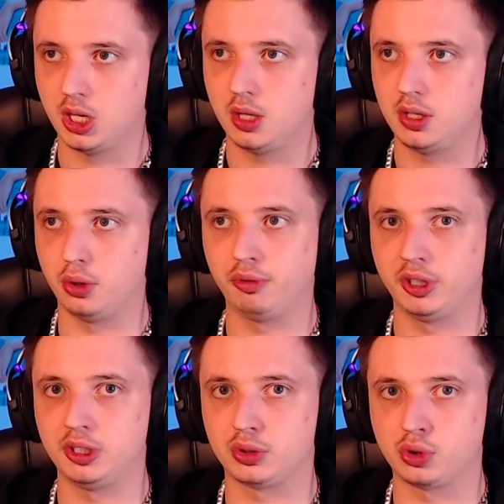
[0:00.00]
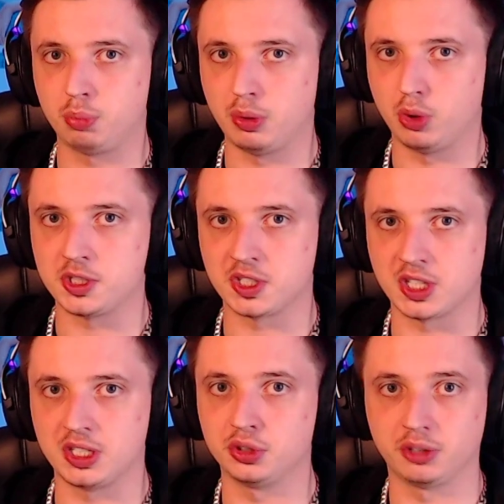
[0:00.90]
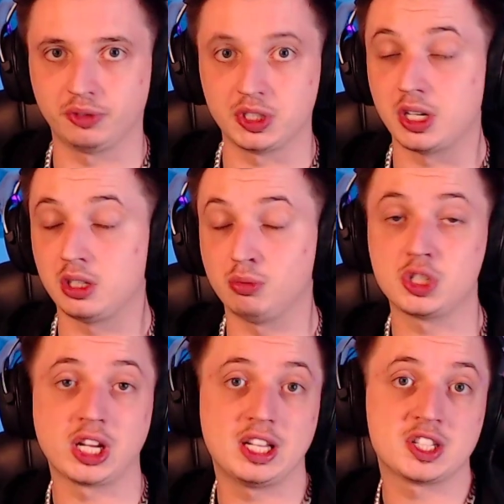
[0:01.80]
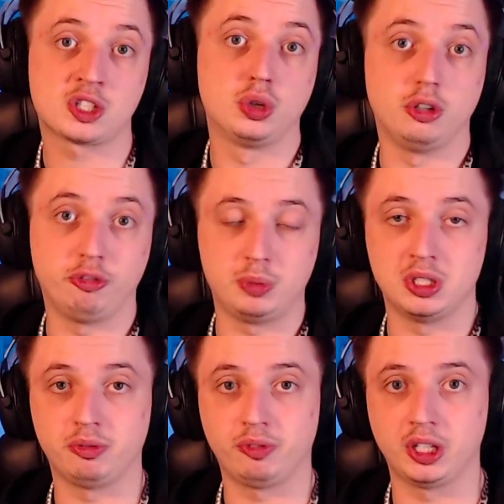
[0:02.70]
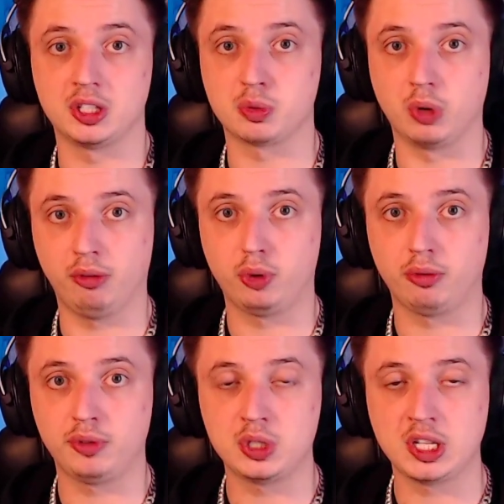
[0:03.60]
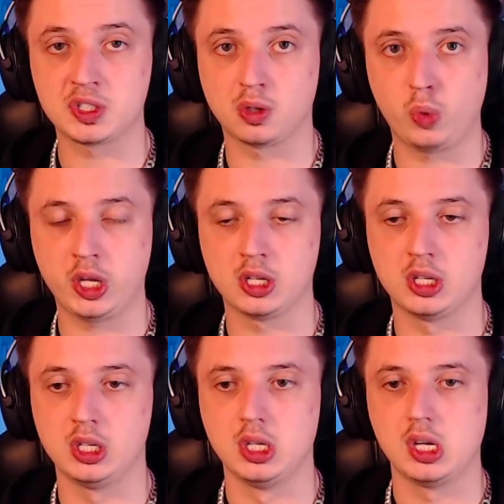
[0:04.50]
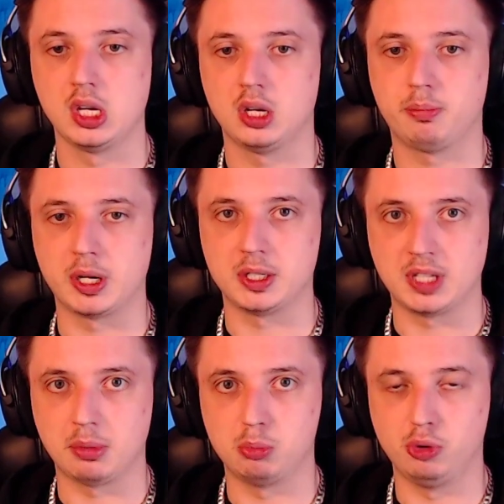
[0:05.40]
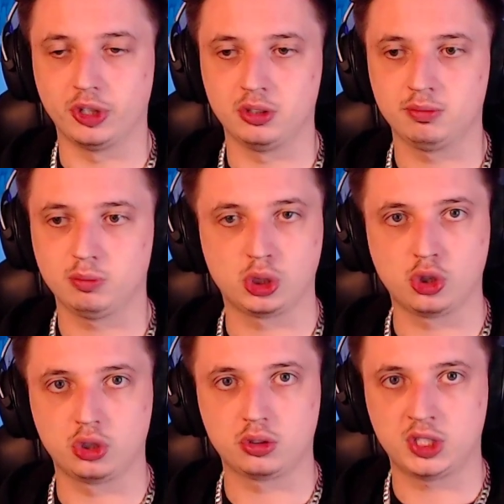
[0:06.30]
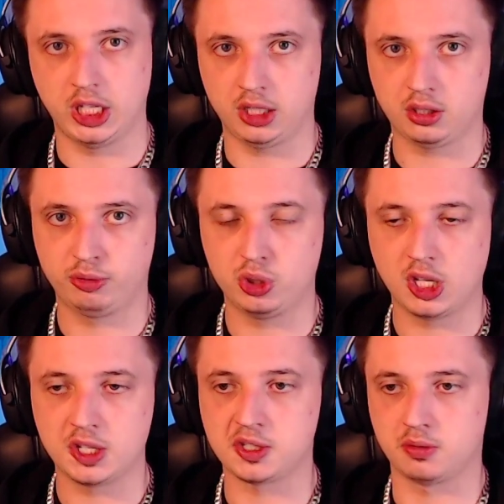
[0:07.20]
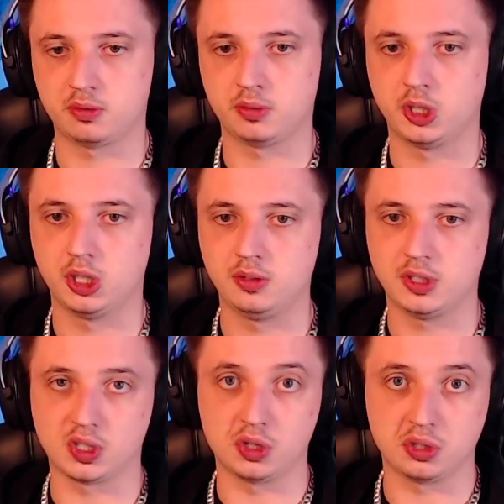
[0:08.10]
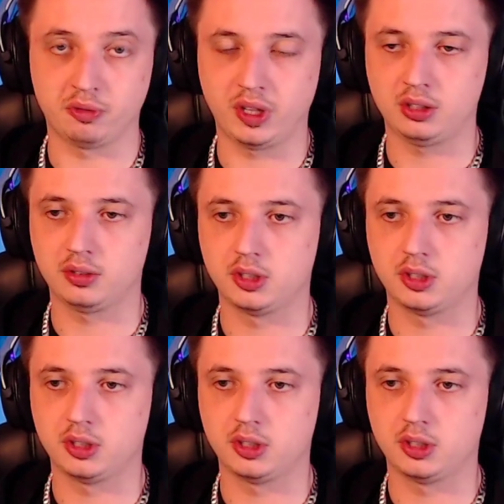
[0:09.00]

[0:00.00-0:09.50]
The only thing that could be worse is I don't have internet, which I guess could have been a thing as well for a few days or a week. By the time I move in, it could take a few days. That's also a thing.